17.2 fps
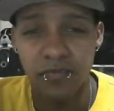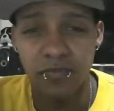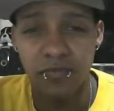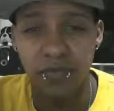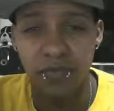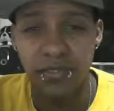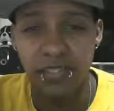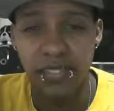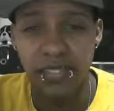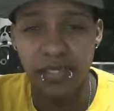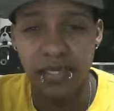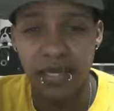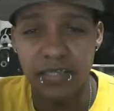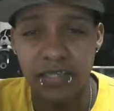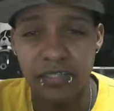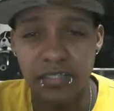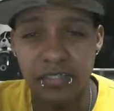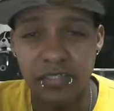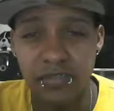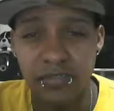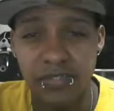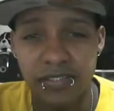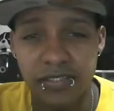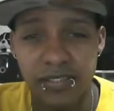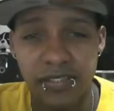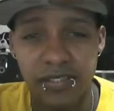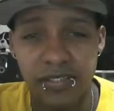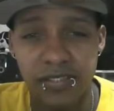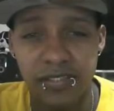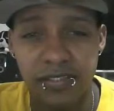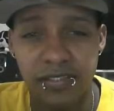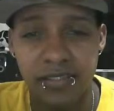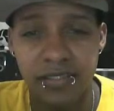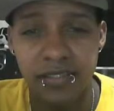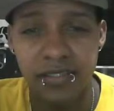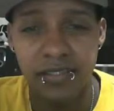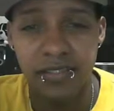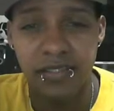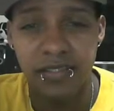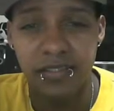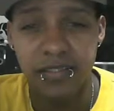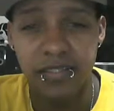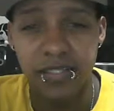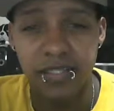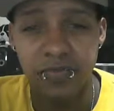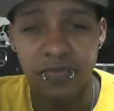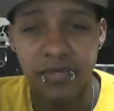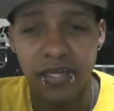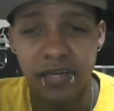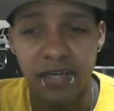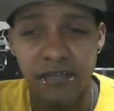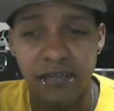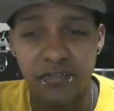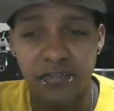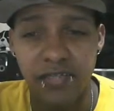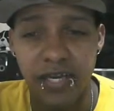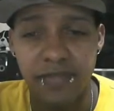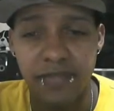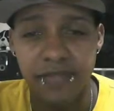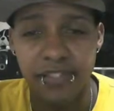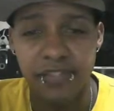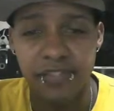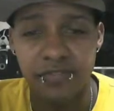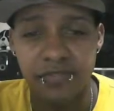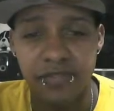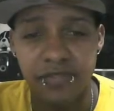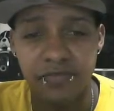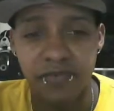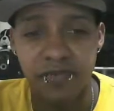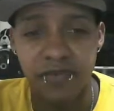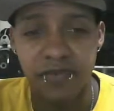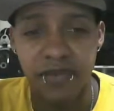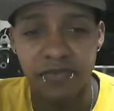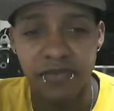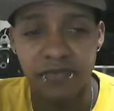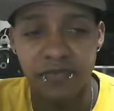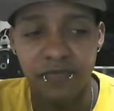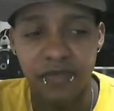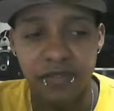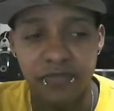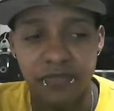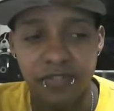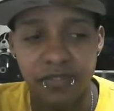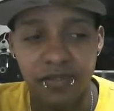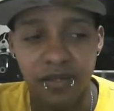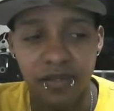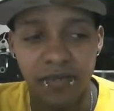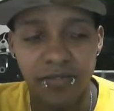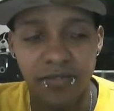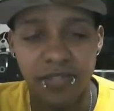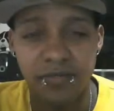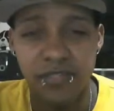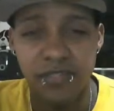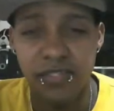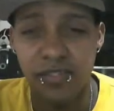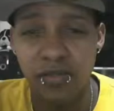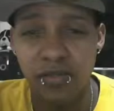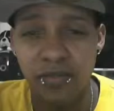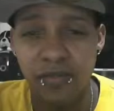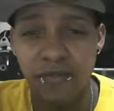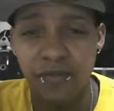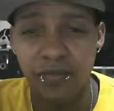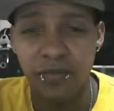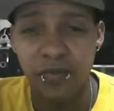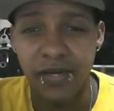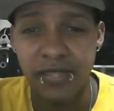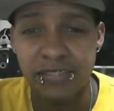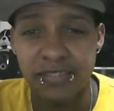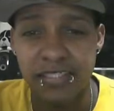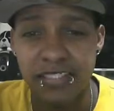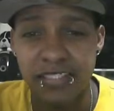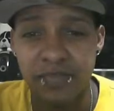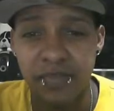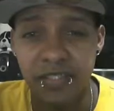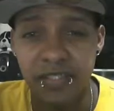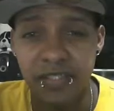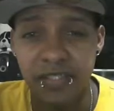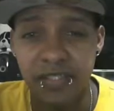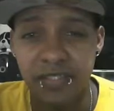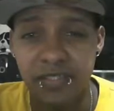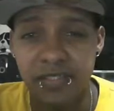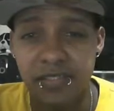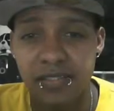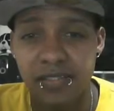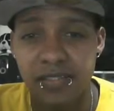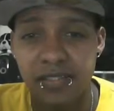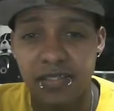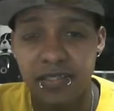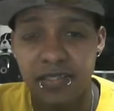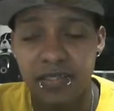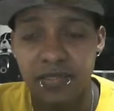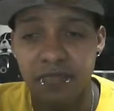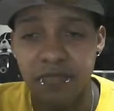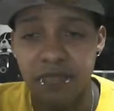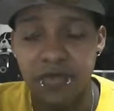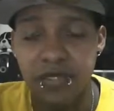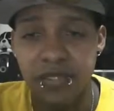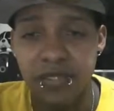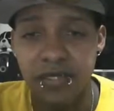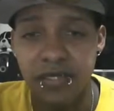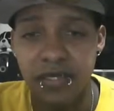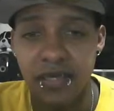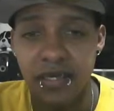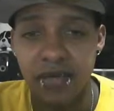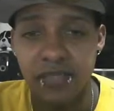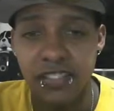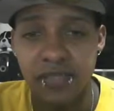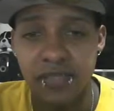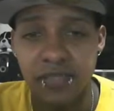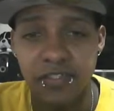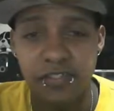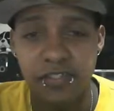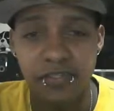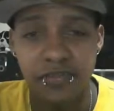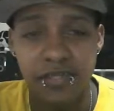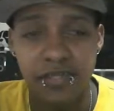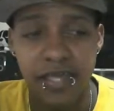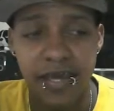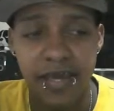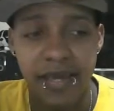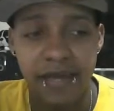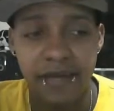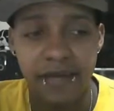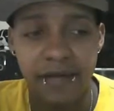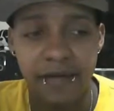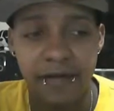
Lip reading: what they allow you to do is get a printout of your driving history from wherever you're from. So, I mean, it was a little bit of a process, but I was able to do that